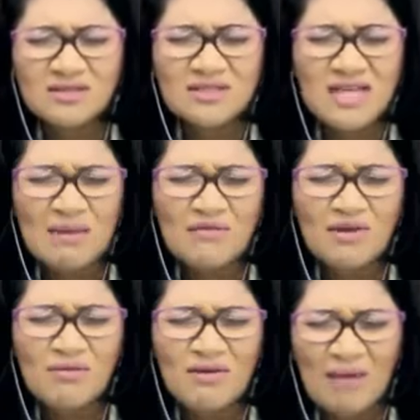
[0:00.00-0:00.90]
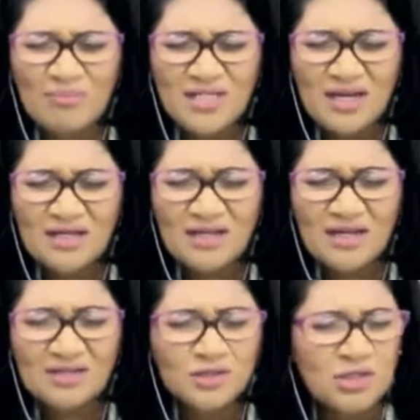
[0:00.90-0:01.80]
the time of the rapture
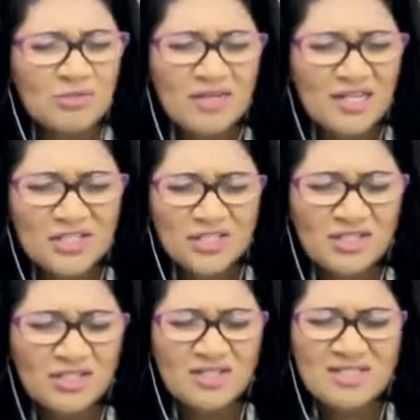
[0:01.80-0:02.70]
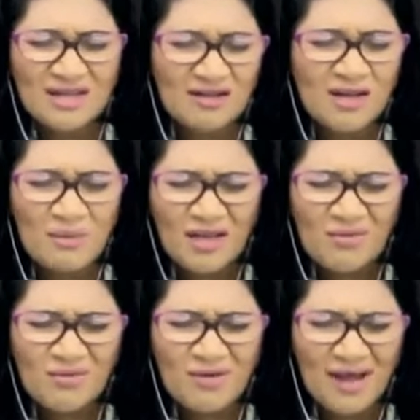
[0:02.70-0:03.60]
and the tribulation and the second coming
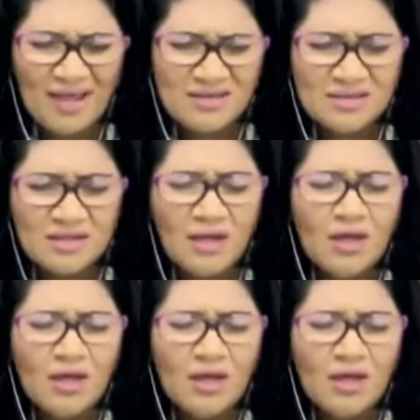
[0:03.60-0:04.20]
of Christ.